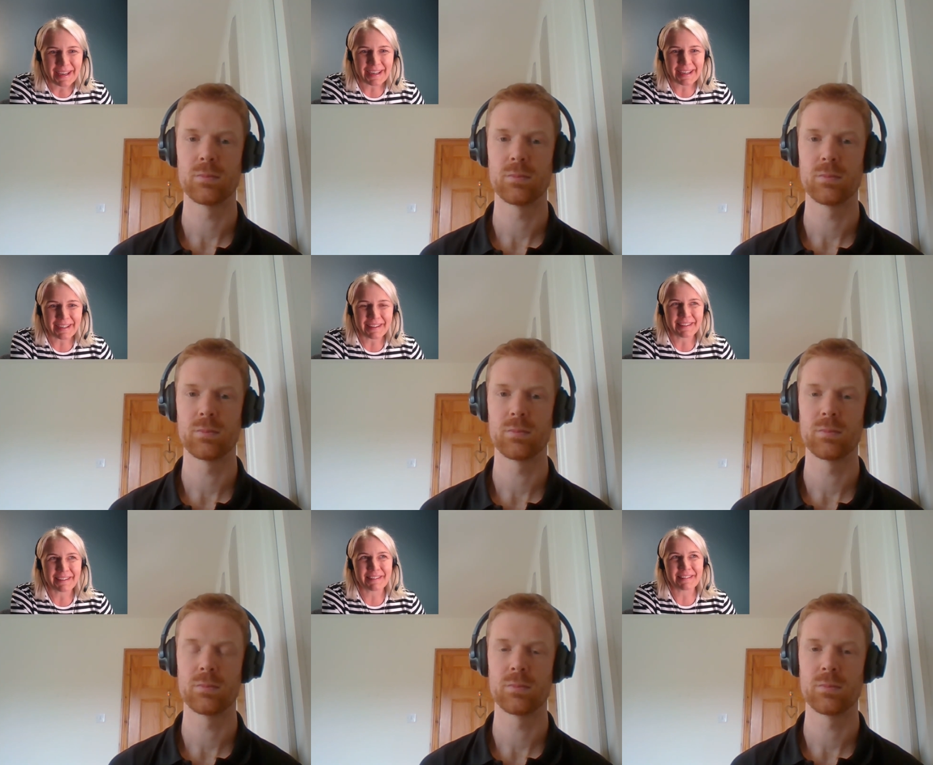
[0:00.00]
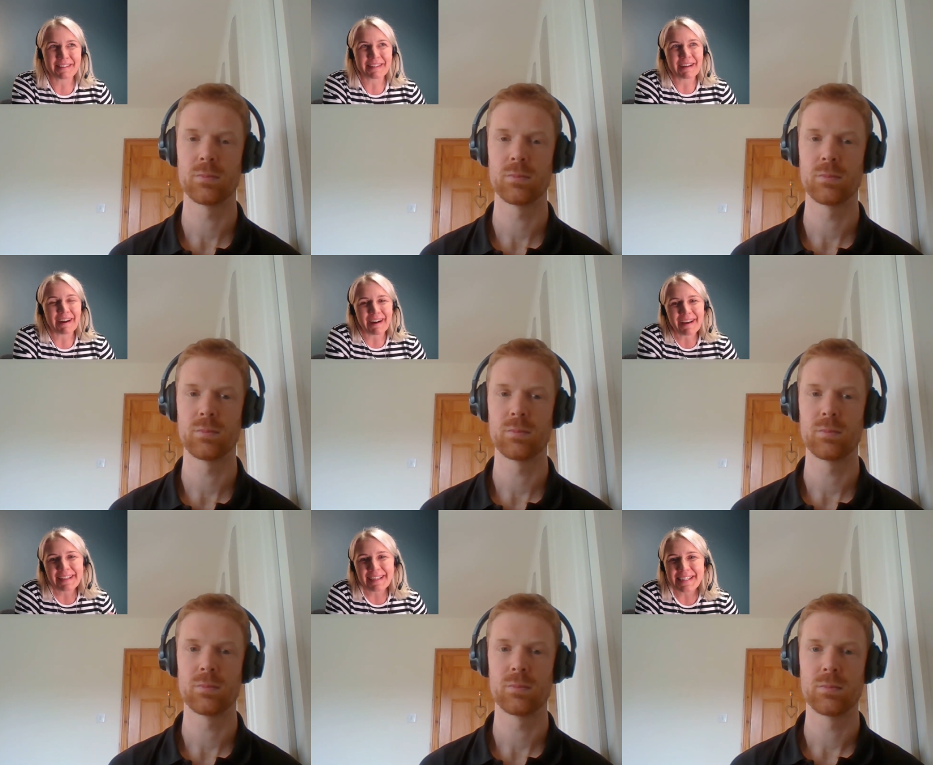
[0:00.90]
Speaker 1: uh, and
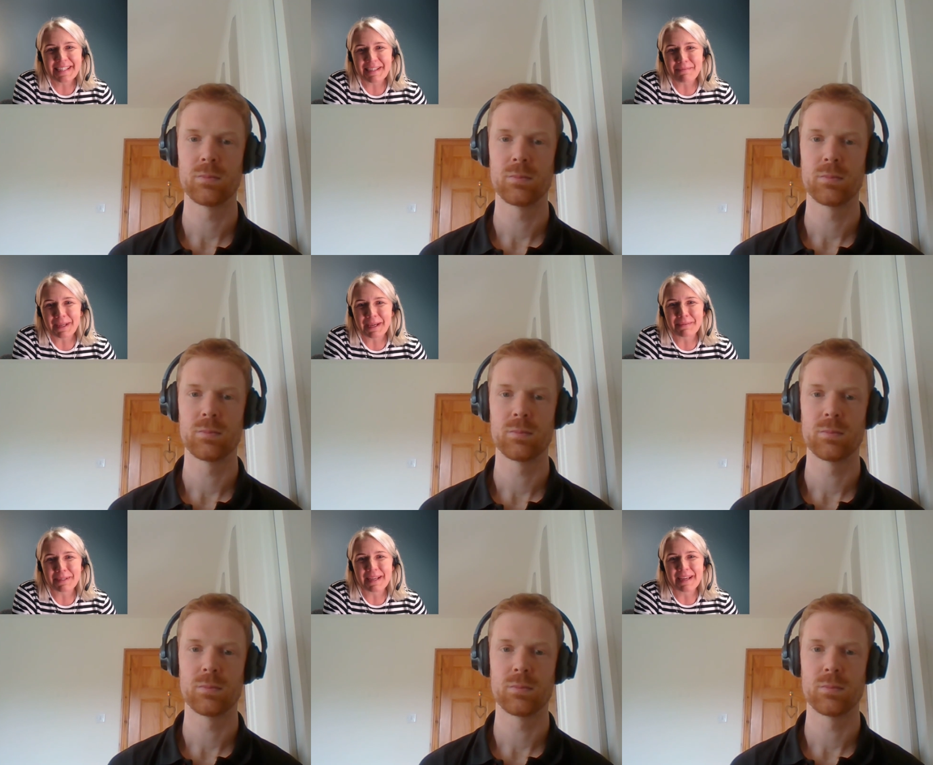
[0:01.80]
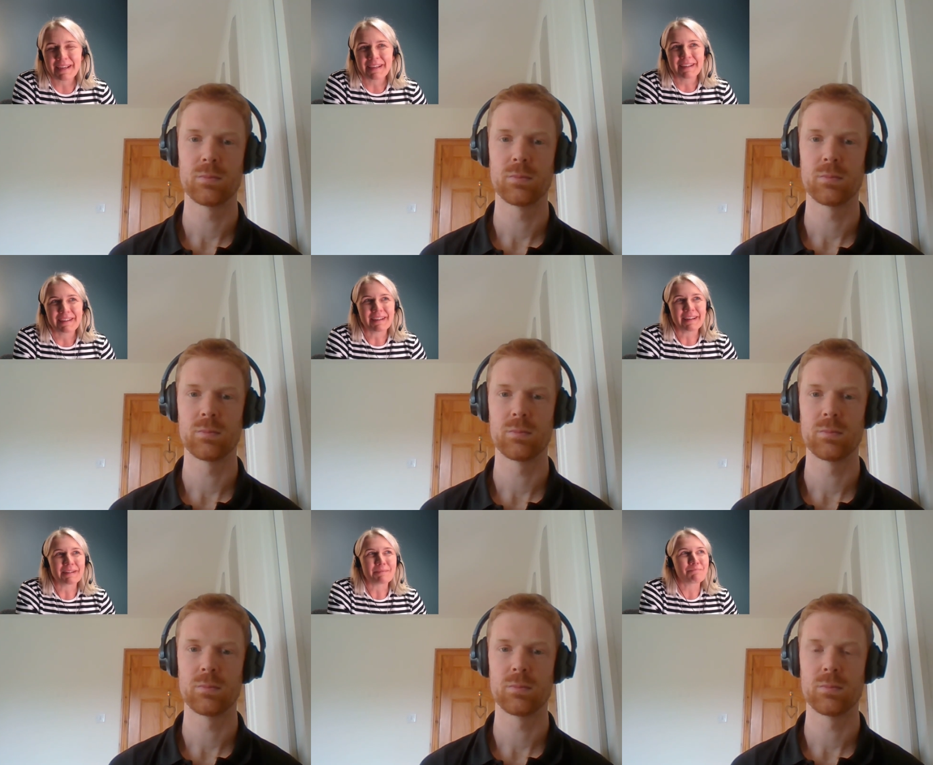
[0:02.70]
I at least sometimes
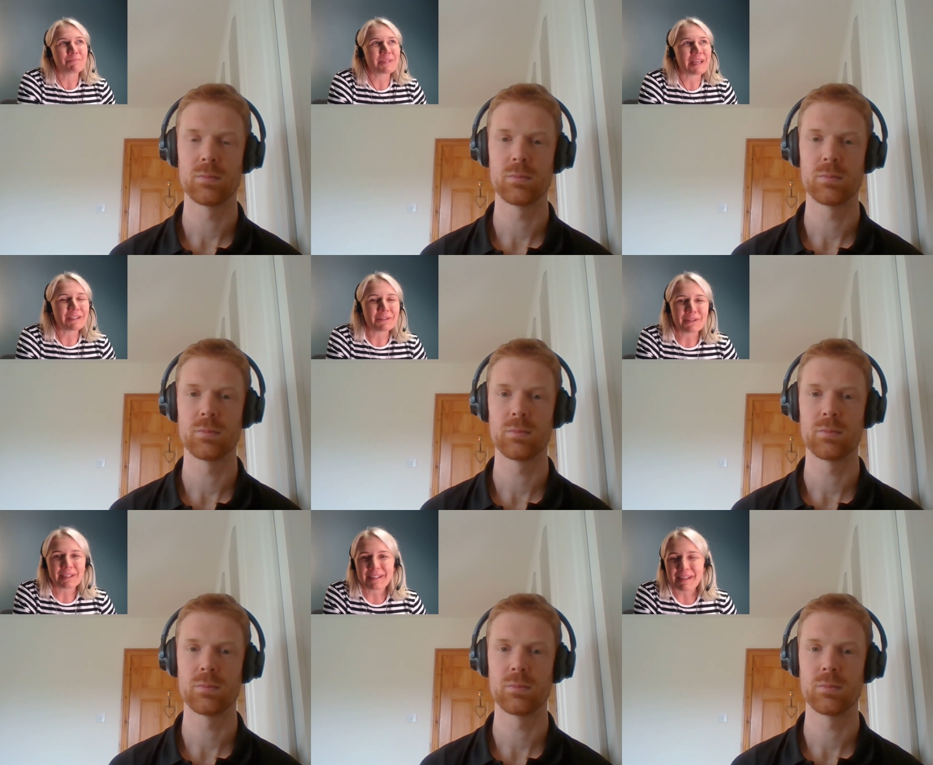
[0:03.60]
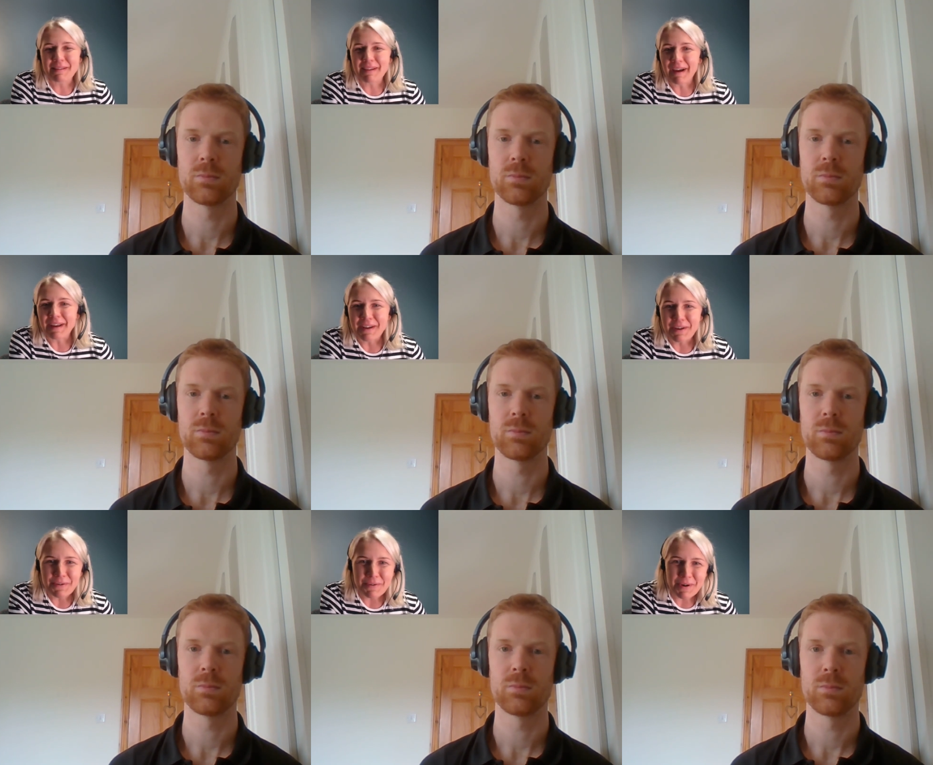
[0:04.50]
um, tend to think that I
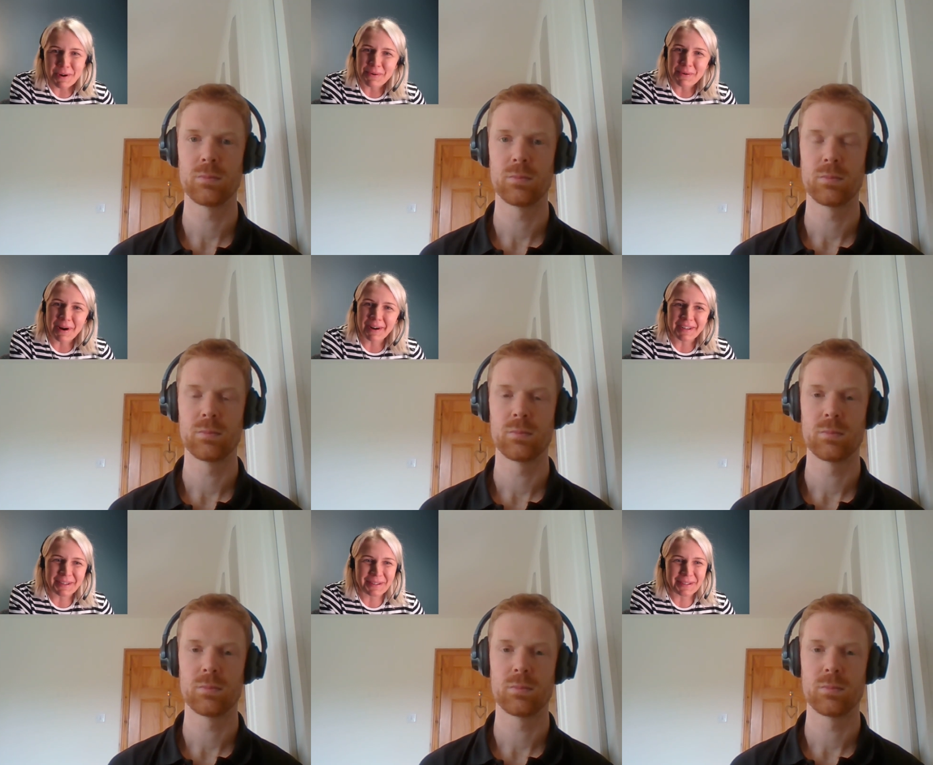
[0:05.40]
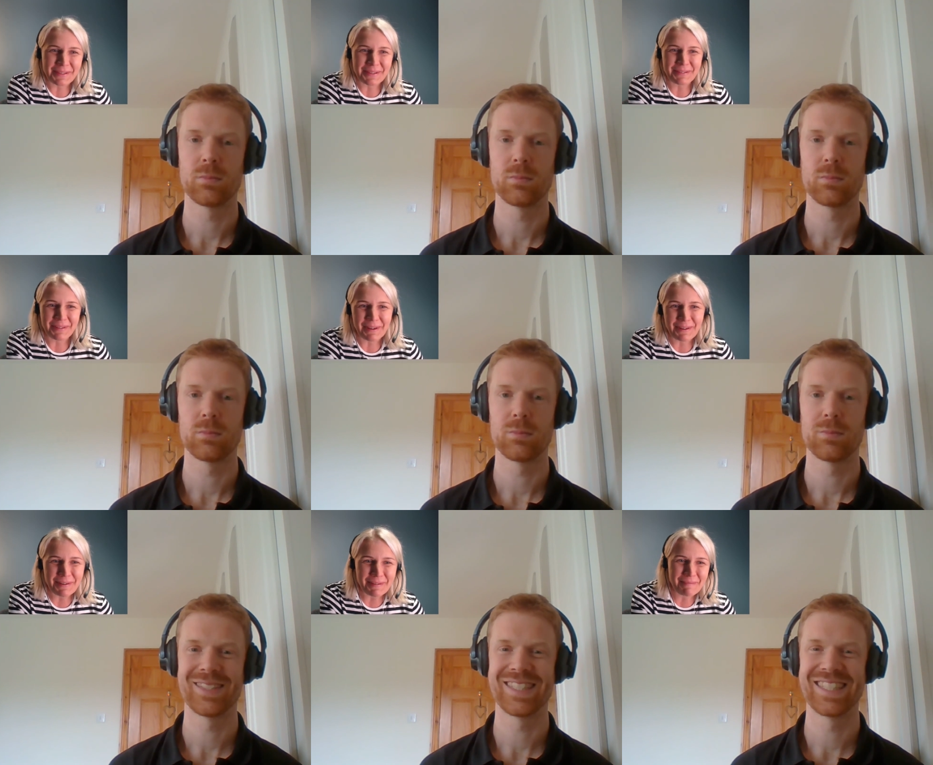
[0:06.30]
know who are going to
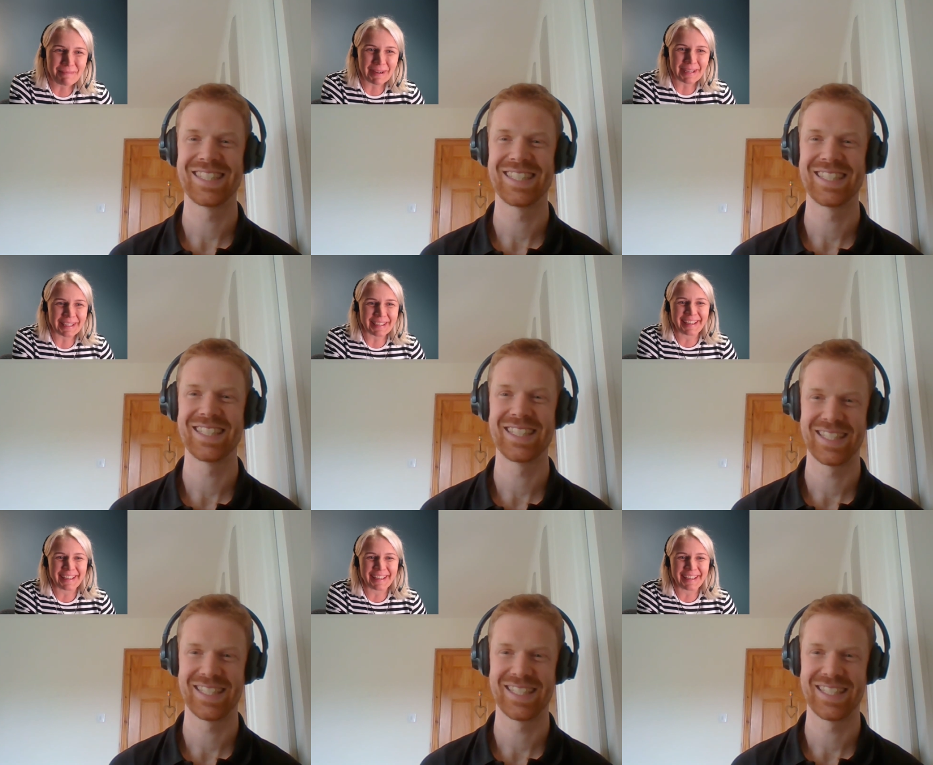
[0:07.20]
follow my